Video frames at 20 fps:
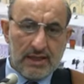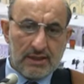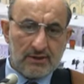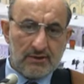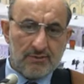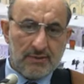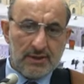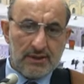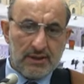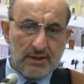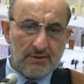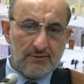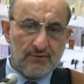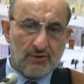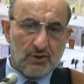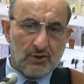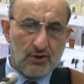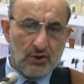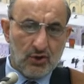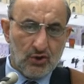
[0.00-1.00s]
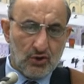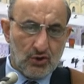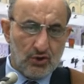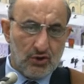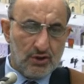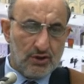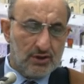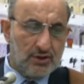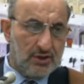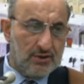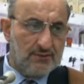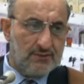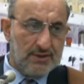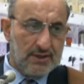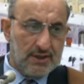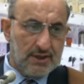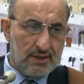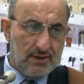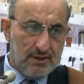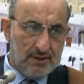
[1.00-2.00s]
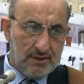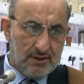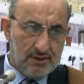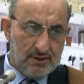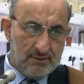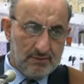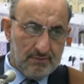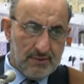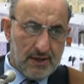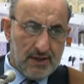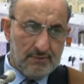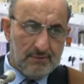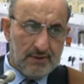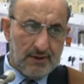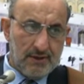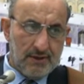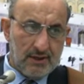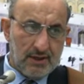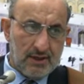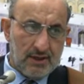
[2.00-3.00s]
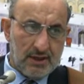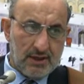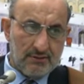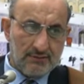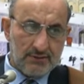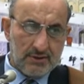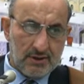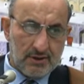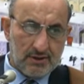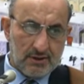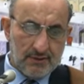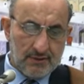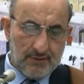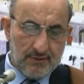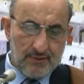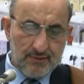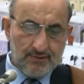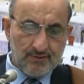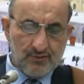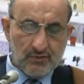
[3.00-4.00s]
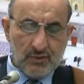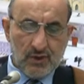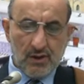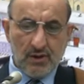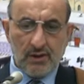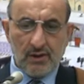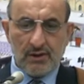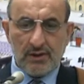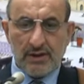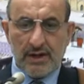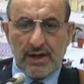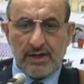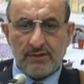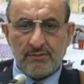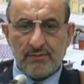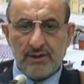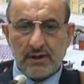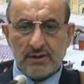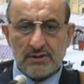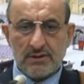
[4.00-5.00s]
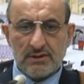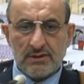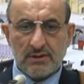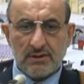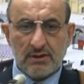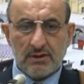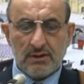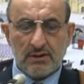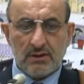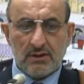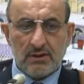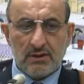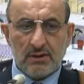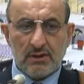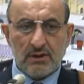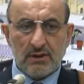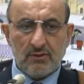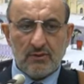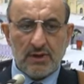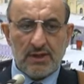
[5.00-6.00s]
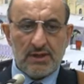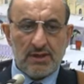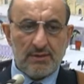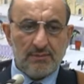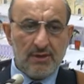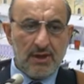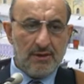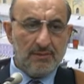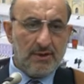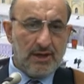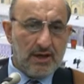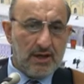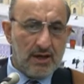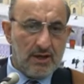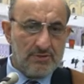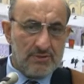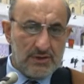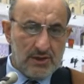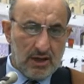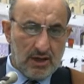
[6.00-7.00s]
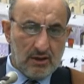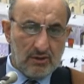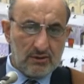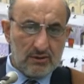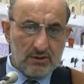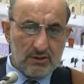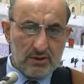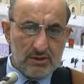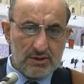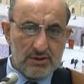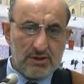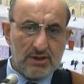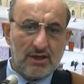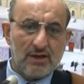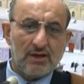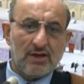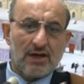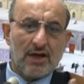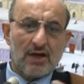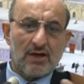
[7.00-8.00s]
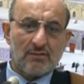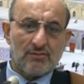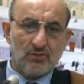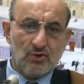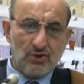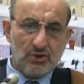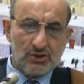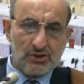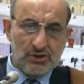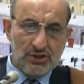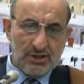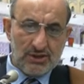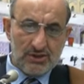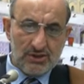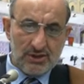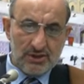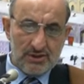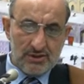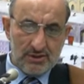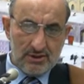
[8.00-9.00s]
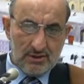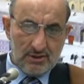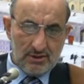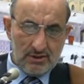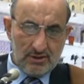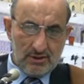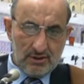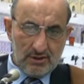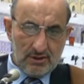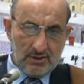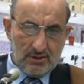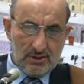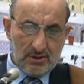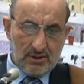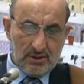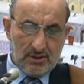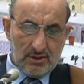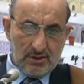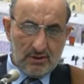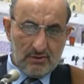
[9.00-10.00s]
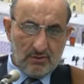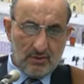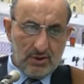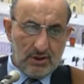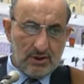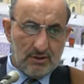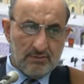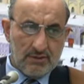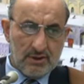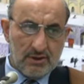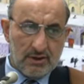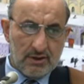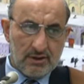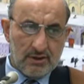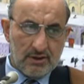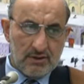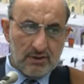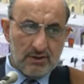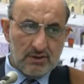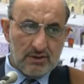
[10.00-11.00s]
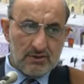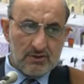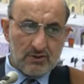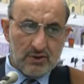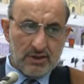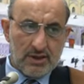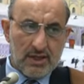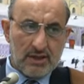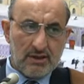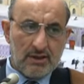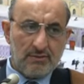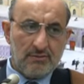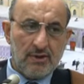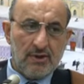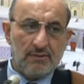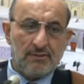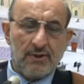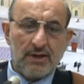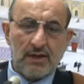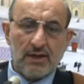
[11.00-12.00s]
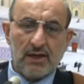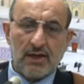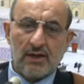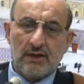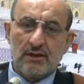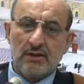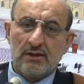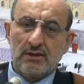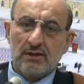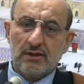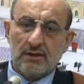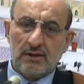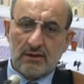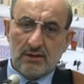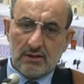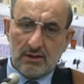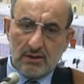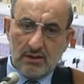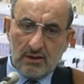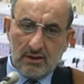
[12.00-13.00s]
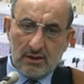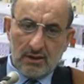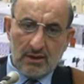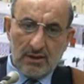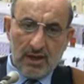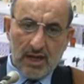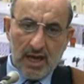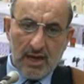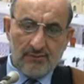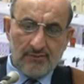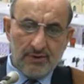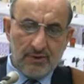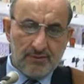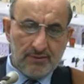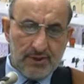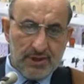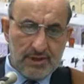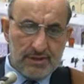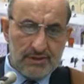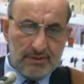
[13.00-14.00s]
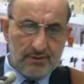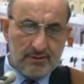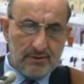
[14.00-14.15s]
body for the growth of the baby. And after 9 months, when the baby comes out, still there are more changes with the mother, so that the baby can have breast